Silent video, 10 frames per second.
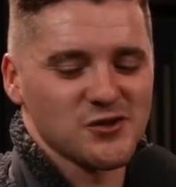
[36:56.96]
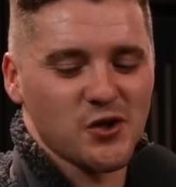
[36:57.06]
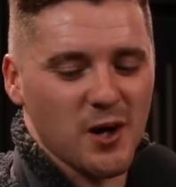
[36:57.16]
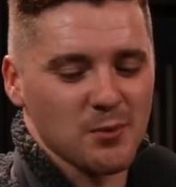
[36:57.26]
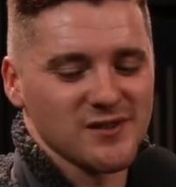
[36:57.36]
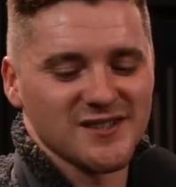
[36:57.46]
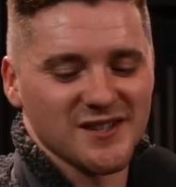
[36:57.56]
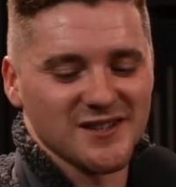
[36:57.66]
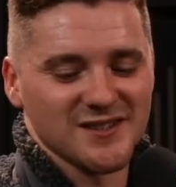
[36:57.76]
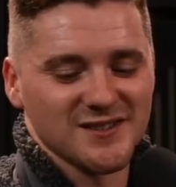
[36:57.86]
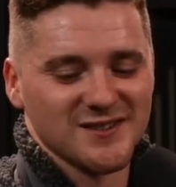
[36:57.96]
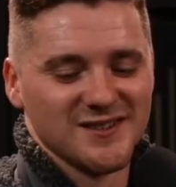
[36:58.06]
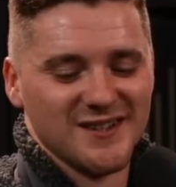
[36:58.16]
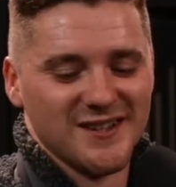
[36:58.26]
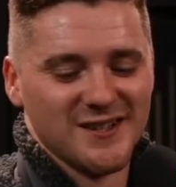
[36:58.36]
describe it to
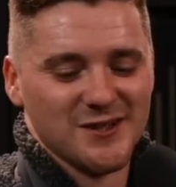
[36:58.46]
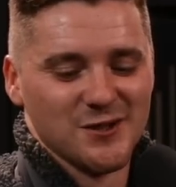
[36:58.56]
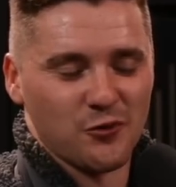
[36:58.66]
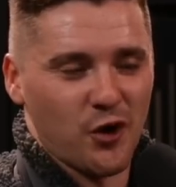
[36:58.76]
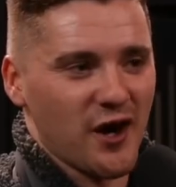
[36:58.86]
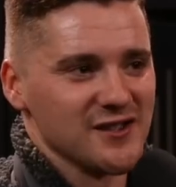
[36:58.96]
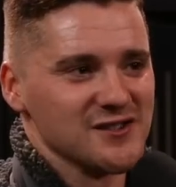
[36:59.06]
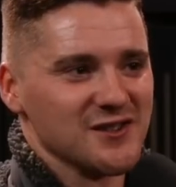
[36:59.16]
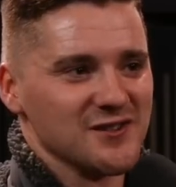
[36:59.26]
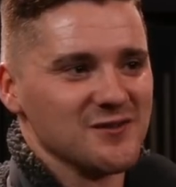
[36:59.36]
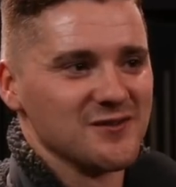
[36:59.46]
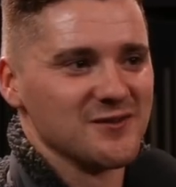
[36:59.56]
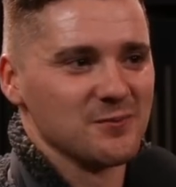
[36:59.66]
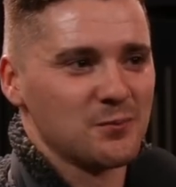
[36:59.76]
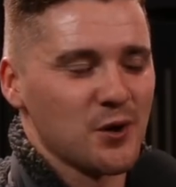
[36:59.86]
friends and
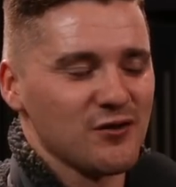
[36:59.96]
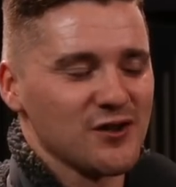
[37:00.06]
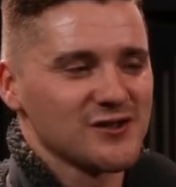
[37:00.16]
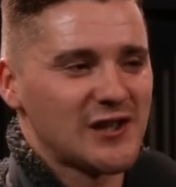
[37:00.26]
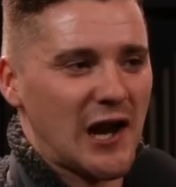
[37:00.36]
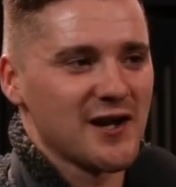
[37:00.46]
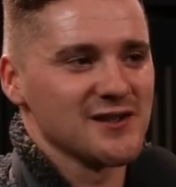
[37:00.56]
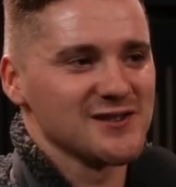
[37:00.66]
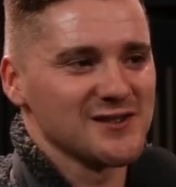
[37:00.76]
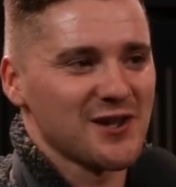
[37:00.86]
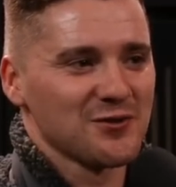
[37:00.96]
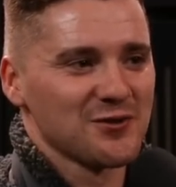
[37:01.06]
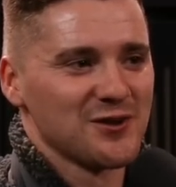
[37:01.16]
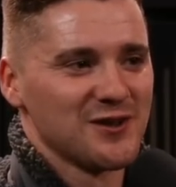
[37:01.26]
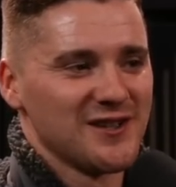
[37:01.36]
previous clients and
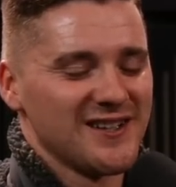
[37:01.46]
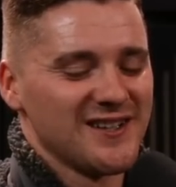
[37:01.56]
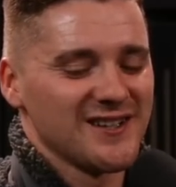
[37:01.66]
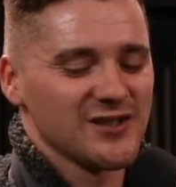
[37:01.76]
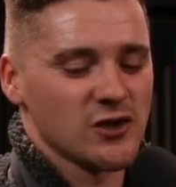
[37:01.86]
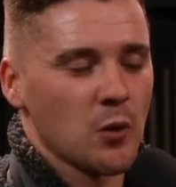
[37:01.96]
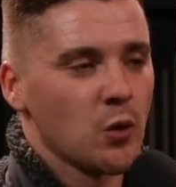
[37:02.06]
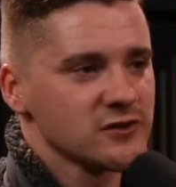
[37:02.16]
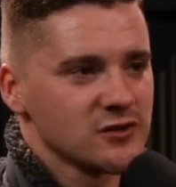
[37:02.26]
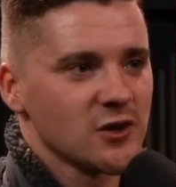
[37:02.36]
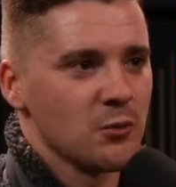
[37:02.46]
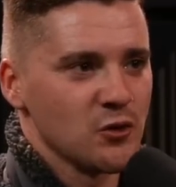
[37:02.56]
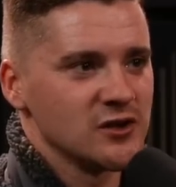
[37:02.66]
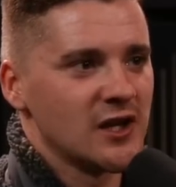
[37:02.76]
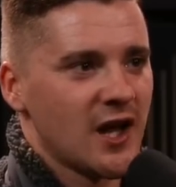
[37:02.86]
stuff, because they're like, what's
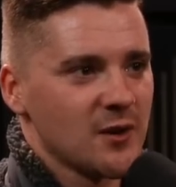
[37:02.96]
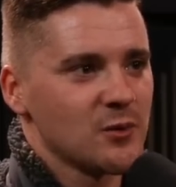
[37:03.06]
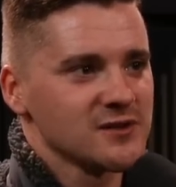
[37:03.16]
Hormozi like?